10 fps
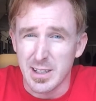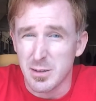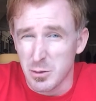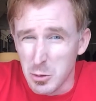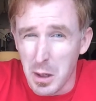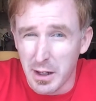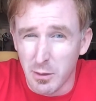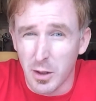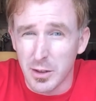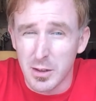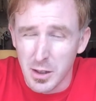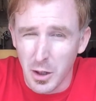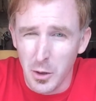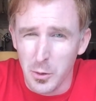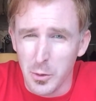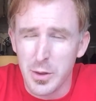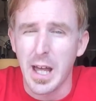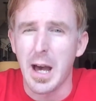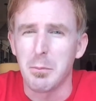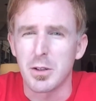as you have on
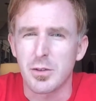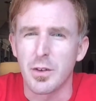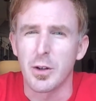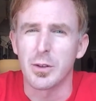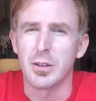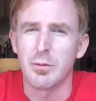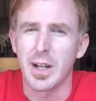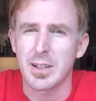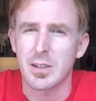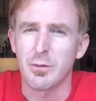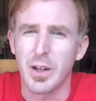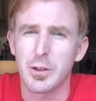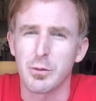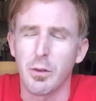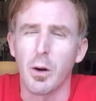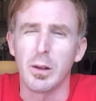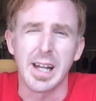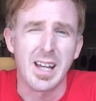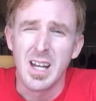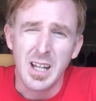Earth atmosphere that affects the feather
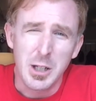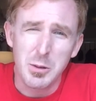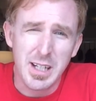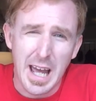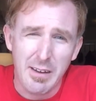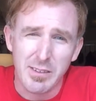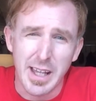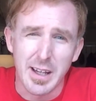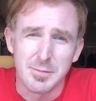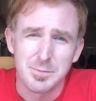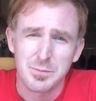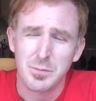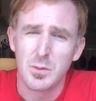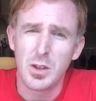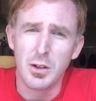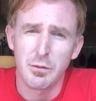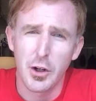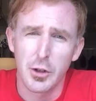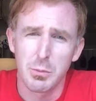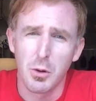falling. You didn't have that
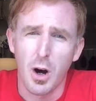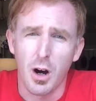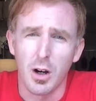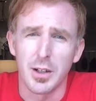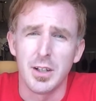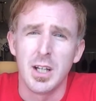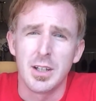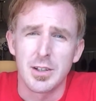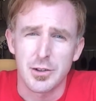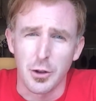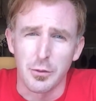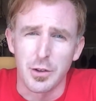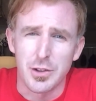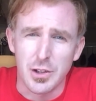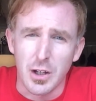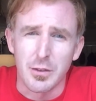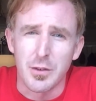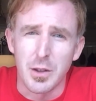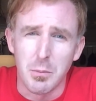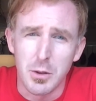variable on the surface
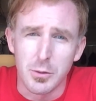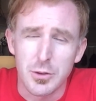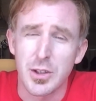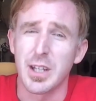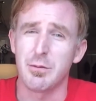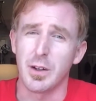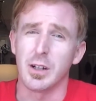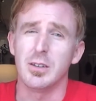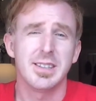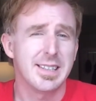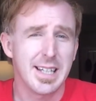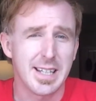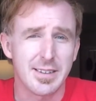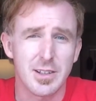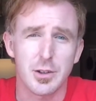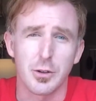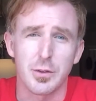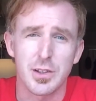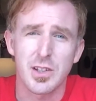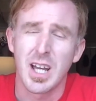of the moon. So they fell and they hit the
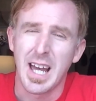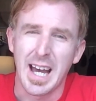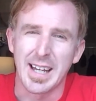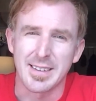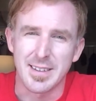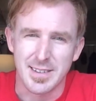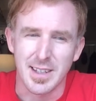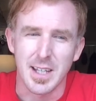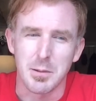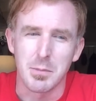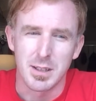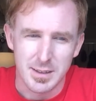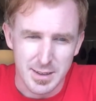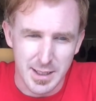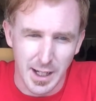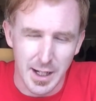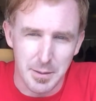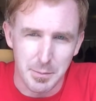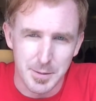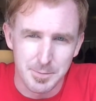surface at the same time.